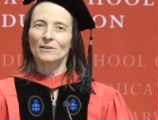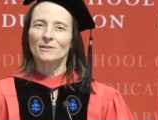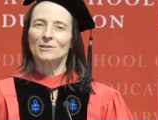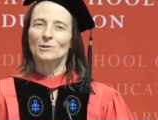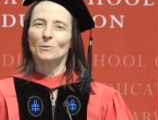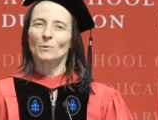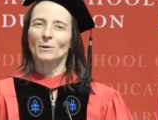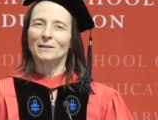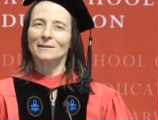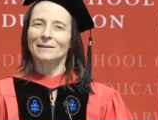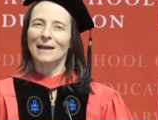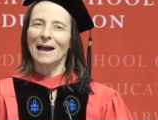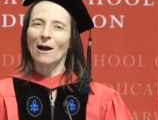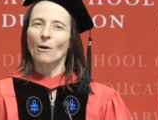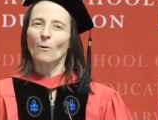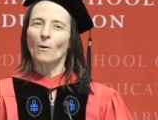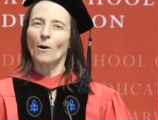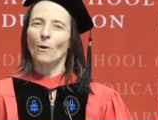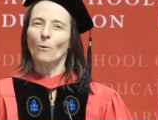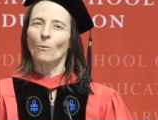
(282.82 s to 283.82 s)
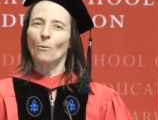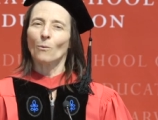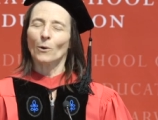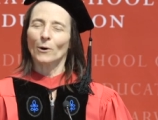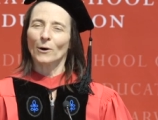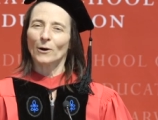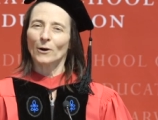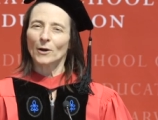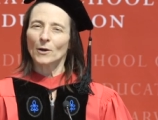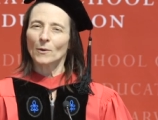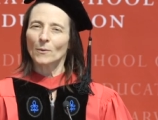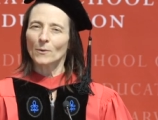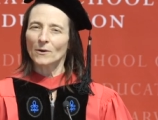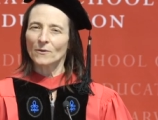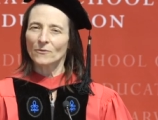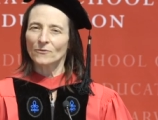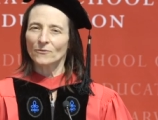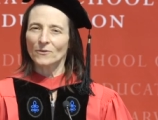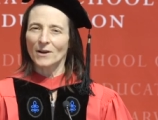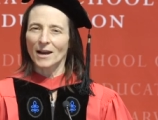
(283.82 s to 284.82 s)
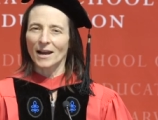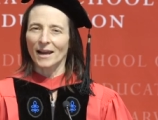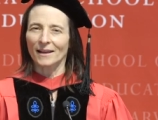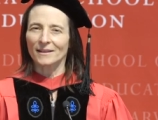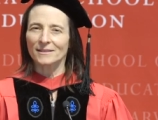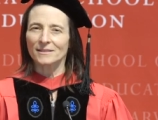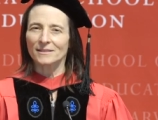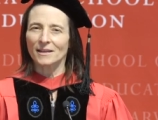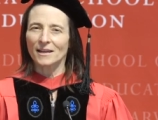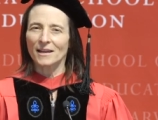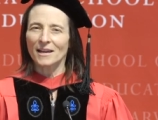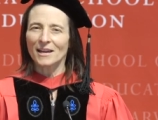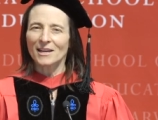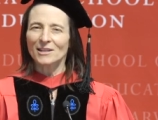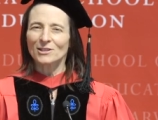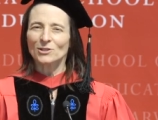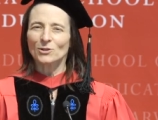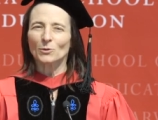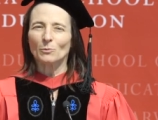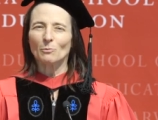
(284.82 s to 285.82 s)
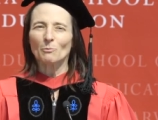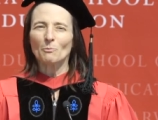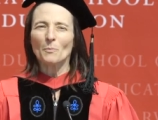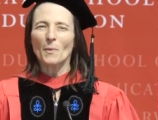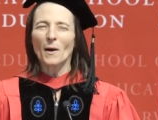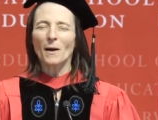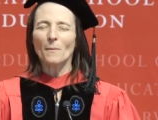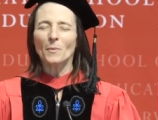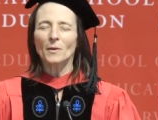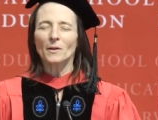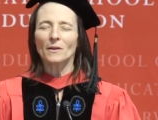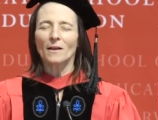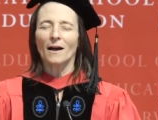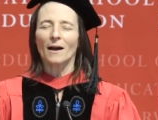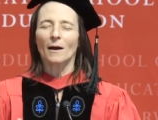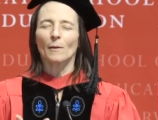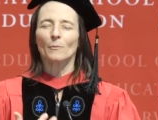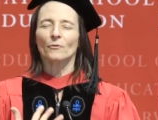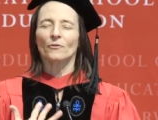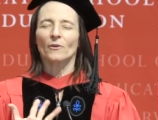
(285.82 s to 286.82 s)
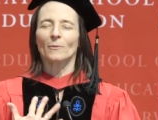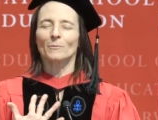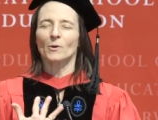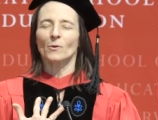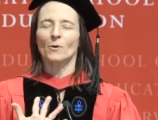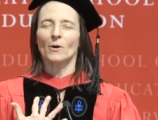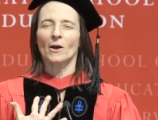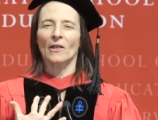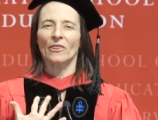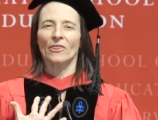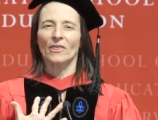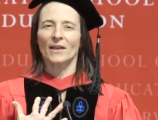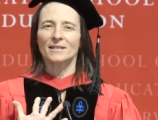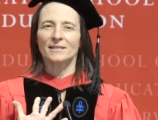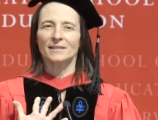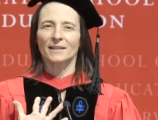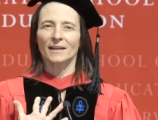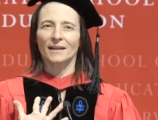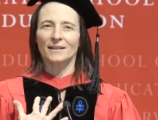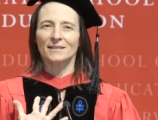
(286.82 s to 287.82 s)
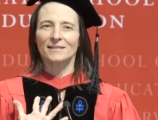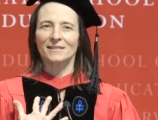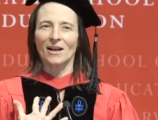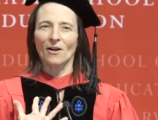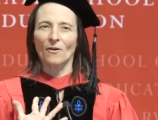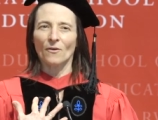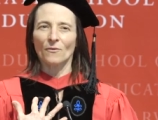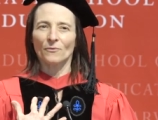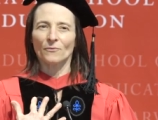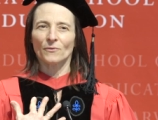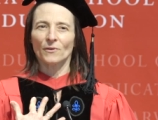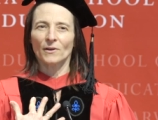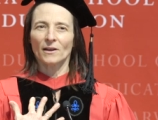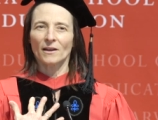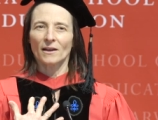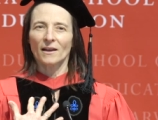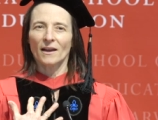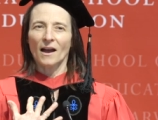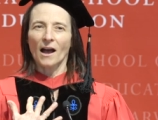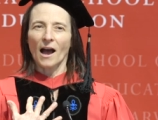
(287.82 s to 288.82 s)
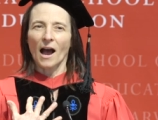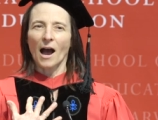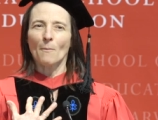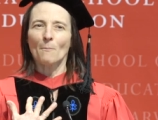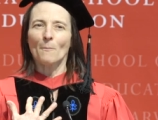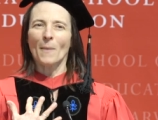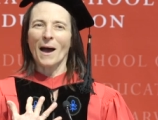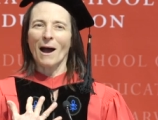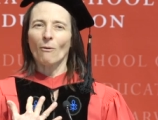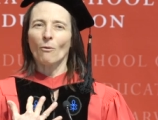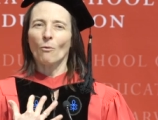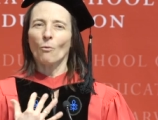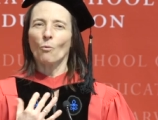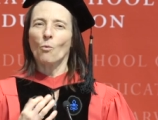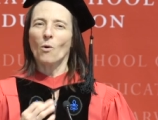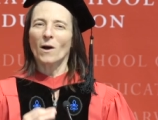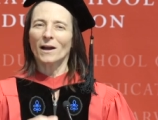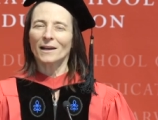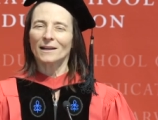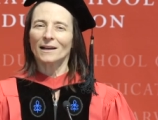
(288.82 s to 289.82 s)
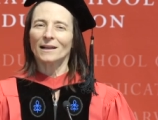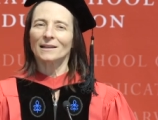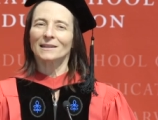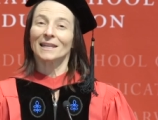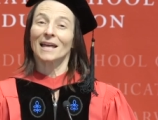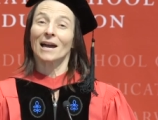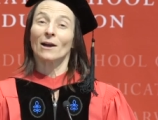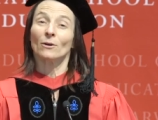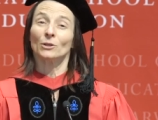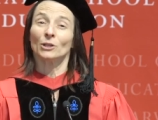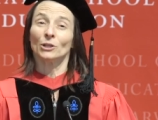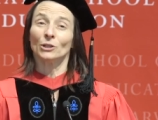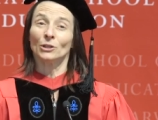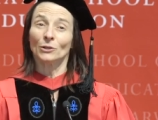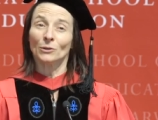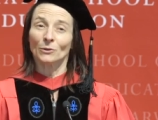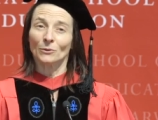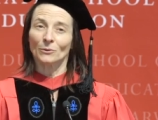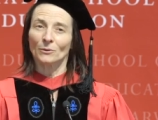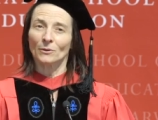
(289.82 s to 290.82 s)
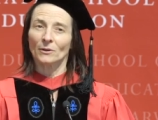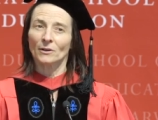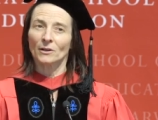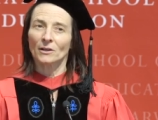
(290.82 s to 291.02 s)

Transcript: to allow a word or a phrase to bubble up from your authentic self about what allowed you